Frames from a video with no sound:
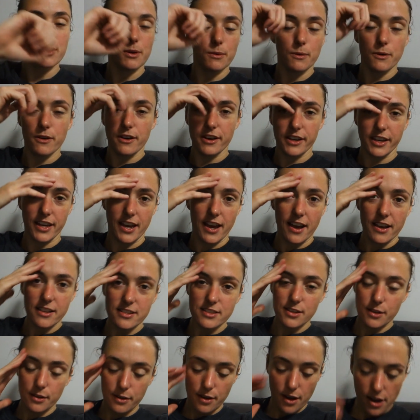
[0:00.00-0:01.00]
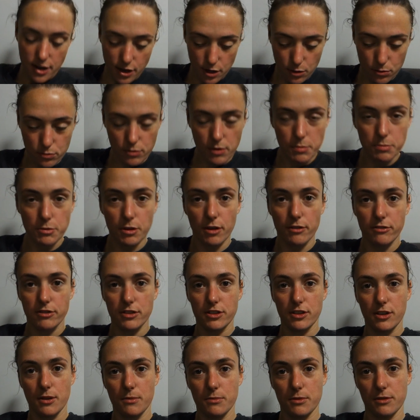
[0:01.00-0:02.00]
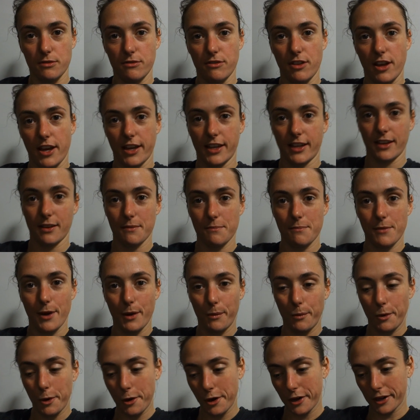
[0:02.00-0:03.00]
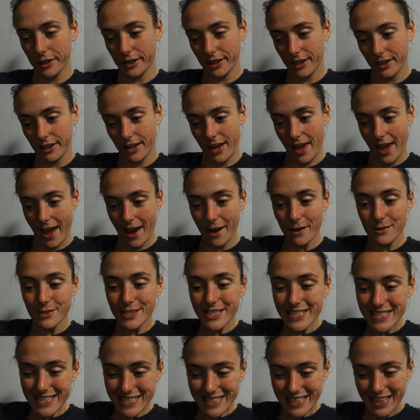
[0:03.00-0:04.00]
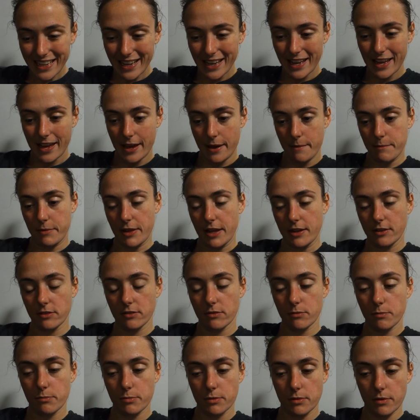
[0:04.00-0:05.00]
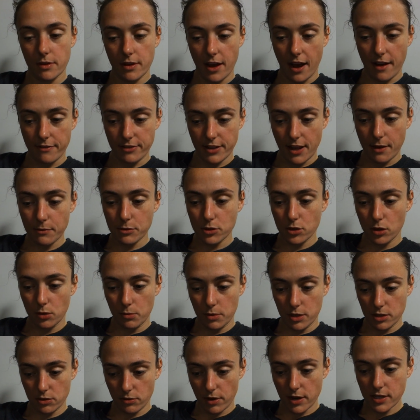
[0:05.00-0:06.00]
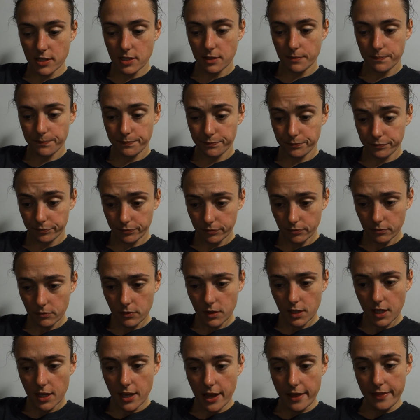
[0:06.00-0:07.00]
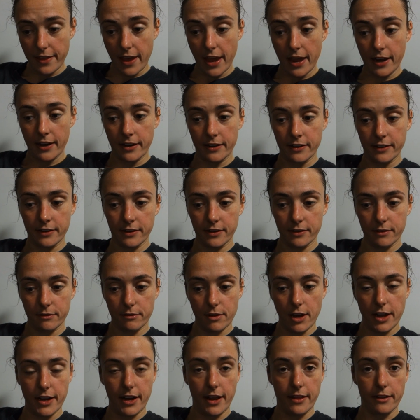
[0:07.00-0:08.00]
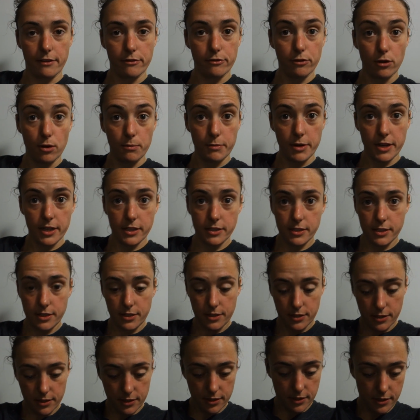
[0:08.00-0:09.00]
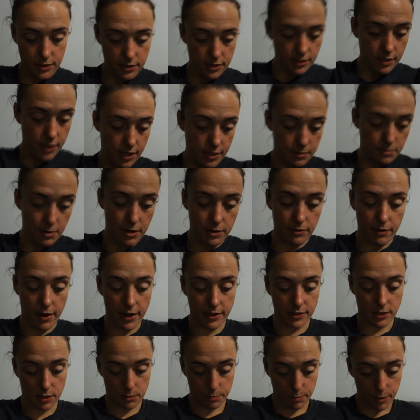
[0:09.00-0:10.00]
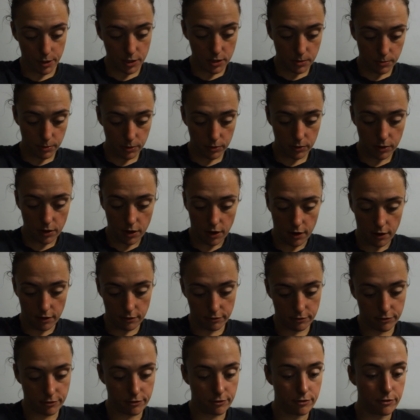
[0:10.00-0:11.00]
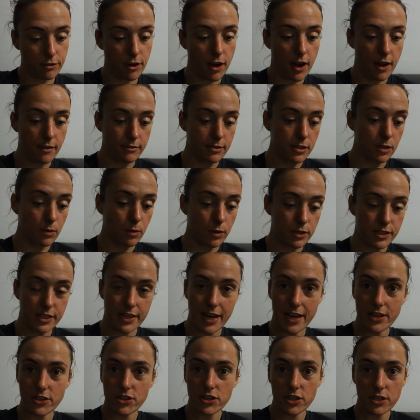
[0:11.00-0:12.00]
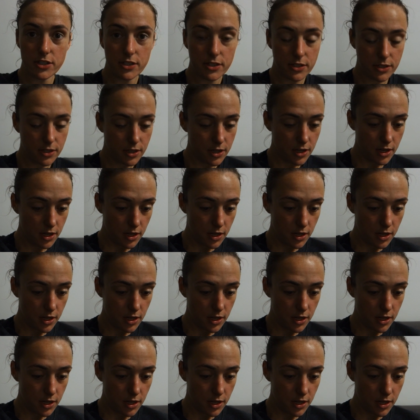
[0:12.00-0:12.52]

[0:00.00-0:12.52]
the workout, so I got ripped off in terms of like my work out. But then after that was 2 minutes rest, and then another 4 minutes, as many rounds as possible of 5 squat snatches.